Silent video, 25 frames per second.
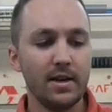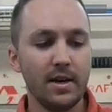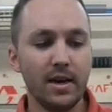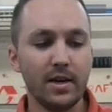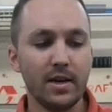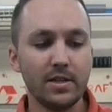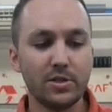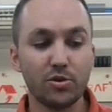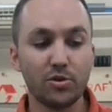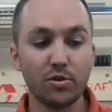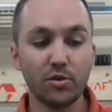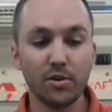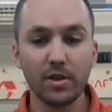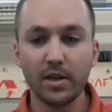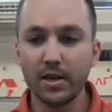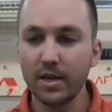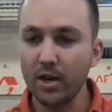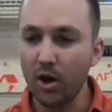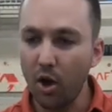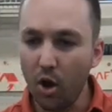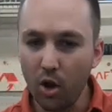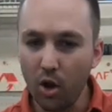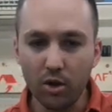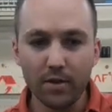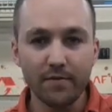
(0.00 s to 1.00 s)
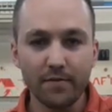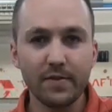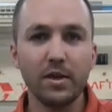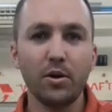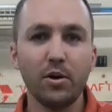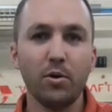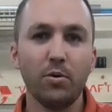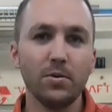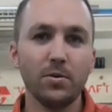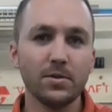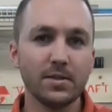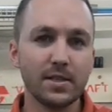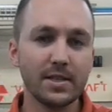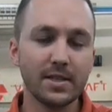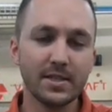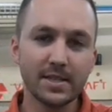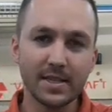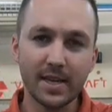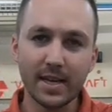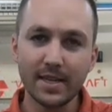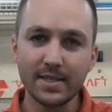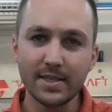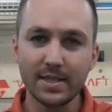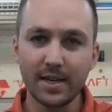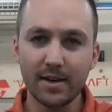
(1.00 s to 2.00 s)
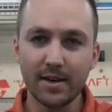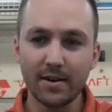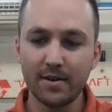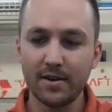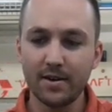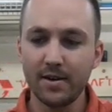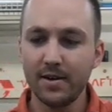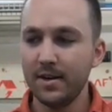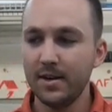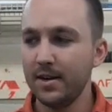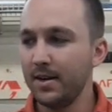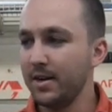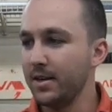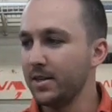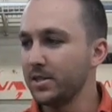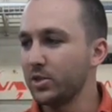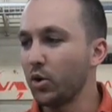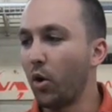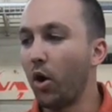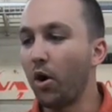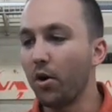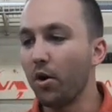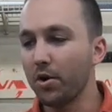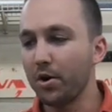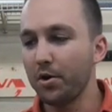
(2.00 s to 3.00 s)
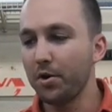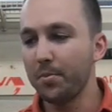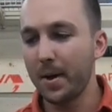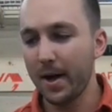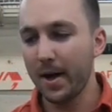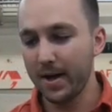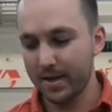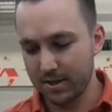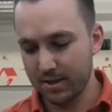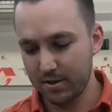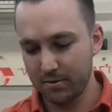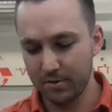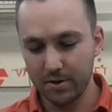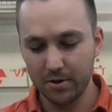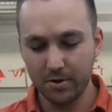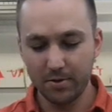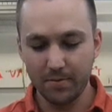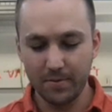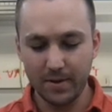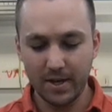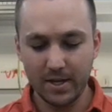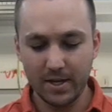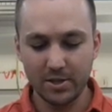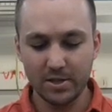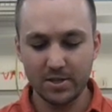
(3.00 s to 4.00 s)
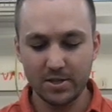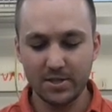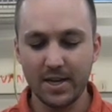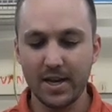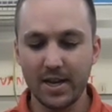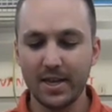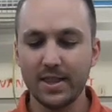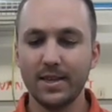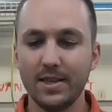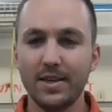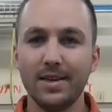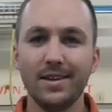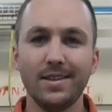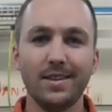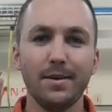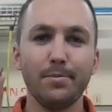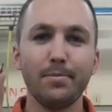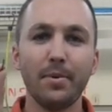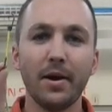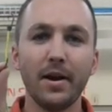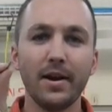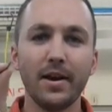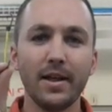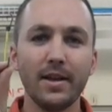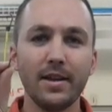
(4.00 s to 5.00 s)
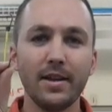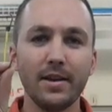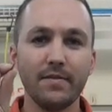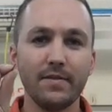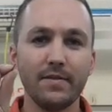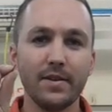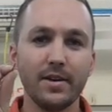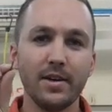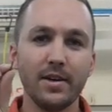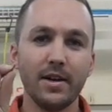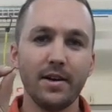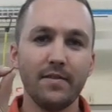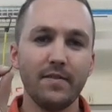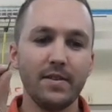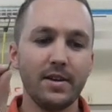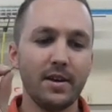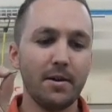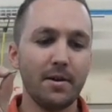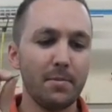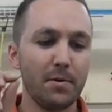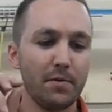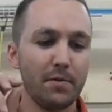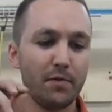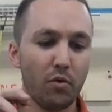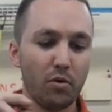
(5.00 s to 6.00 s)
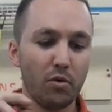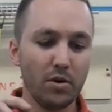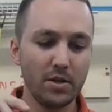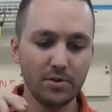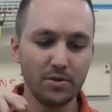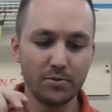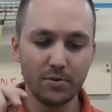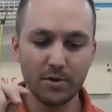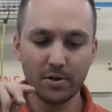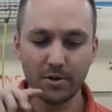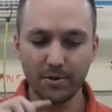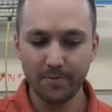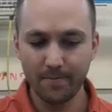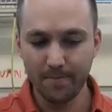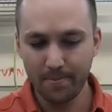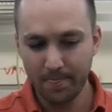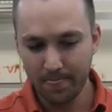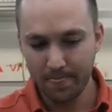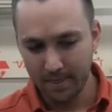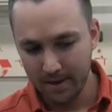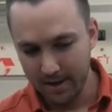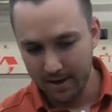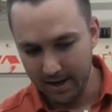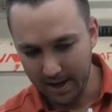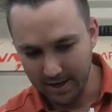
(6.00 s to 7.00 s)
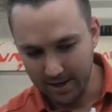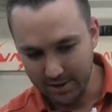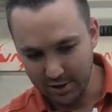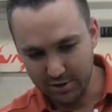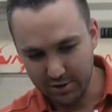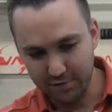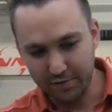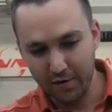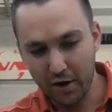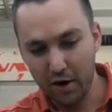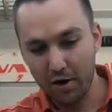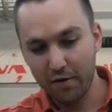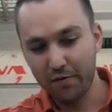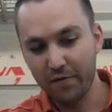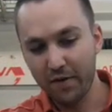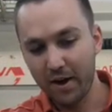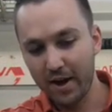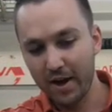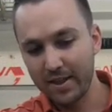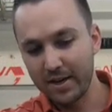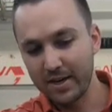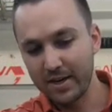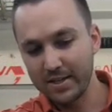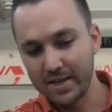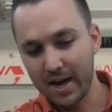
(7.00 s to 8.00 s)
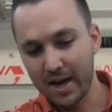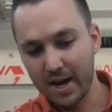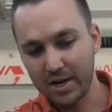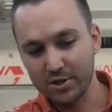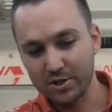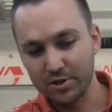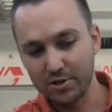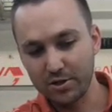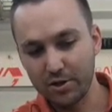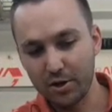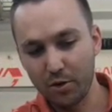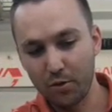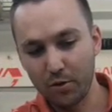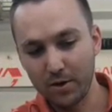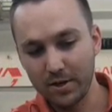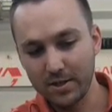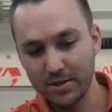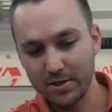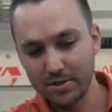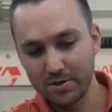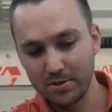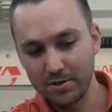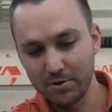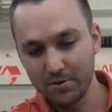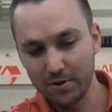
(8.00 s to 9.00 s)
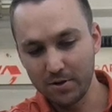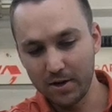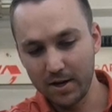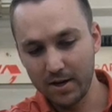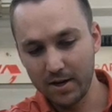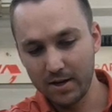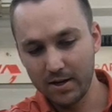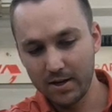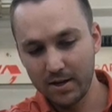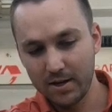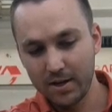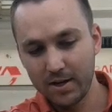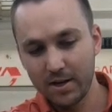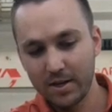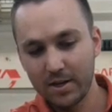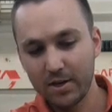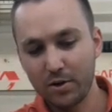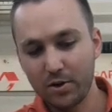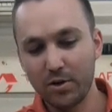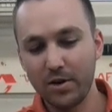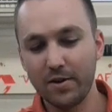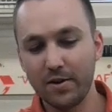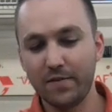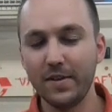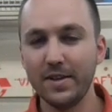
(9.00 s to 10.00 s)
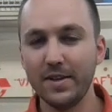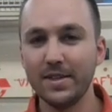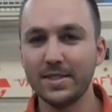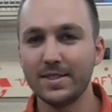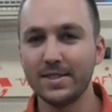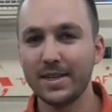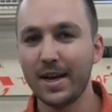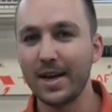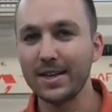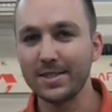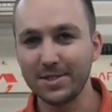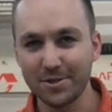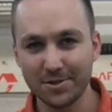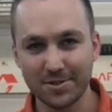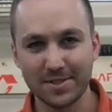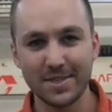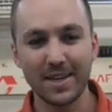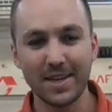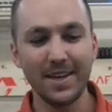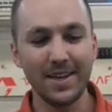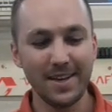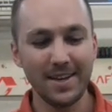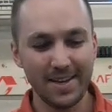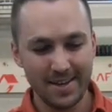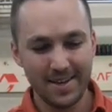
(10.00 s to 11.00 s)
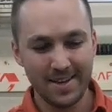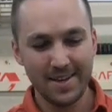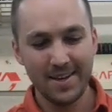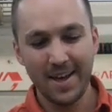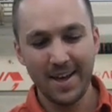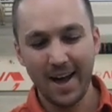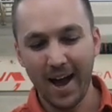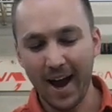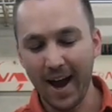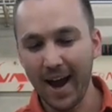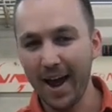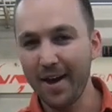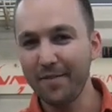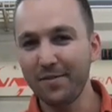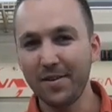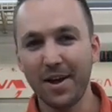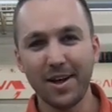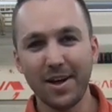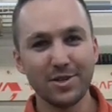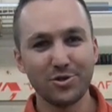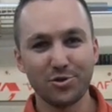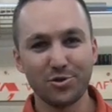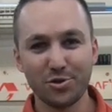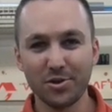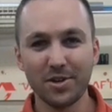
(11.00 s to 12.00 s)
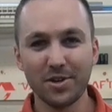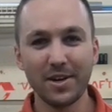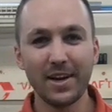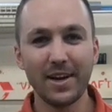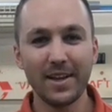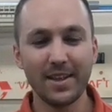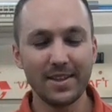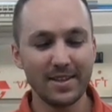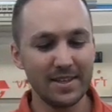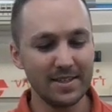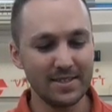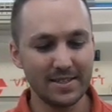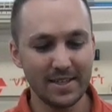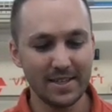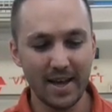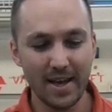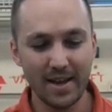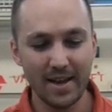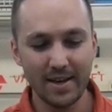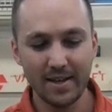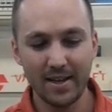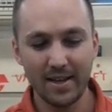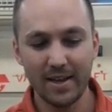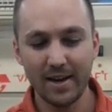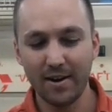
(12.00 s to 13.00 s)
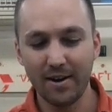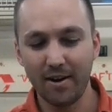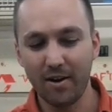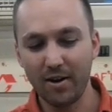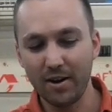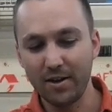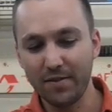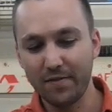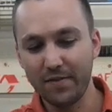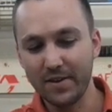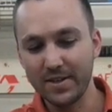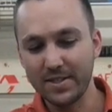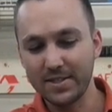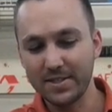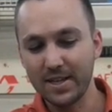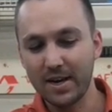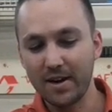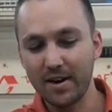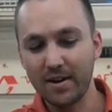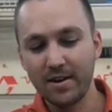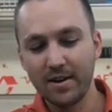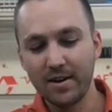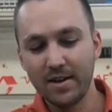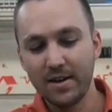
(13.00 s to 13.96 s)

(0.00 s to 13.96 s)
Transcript: drilling all of the holes on the skins here, so I'll go back through and just take the butt end of a number 40 drill and just verify that it's actually going to fit inside. So you'll see I have not drilled any of this yet, and it already fits there.